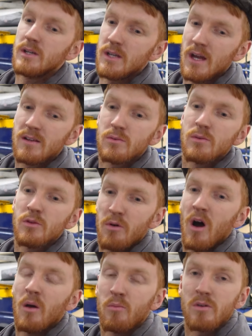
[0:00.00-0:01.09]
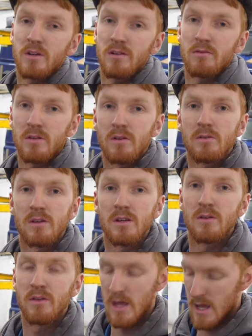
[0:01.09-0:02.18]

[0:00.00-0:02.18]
get to all the pipe work and everything underneath.